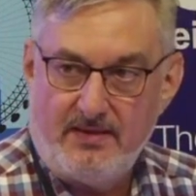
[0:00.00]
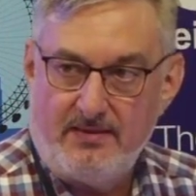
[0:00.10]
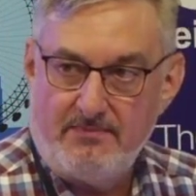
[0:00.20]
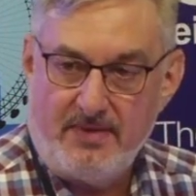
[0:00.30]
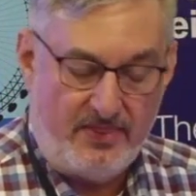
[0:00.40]

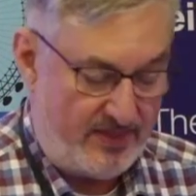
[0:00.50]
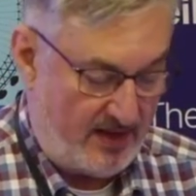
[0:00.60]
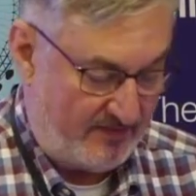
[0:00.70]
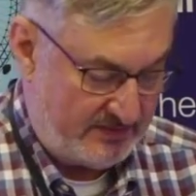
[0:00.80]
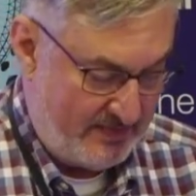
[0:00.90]
month
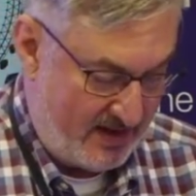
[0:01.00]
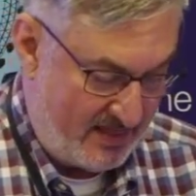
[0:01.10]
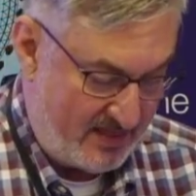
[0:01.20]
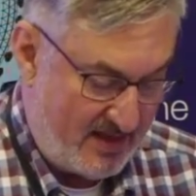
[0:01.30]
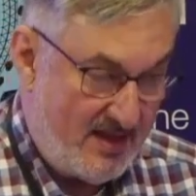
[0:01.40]
after month
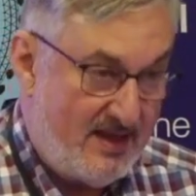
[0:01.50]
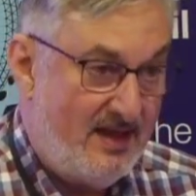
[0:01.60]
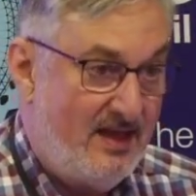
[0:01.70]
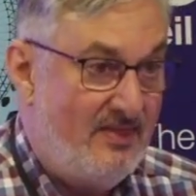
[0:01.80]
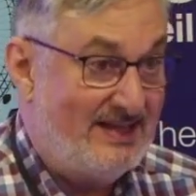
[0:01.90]

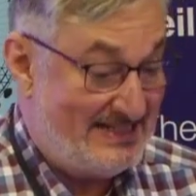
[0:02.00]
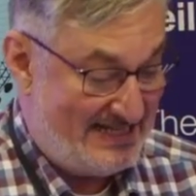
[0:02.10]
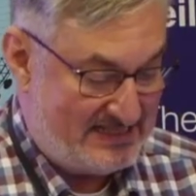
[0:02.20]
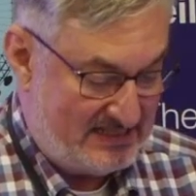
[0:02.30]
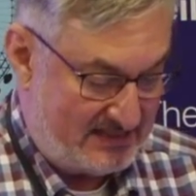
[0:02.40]
that it isn't.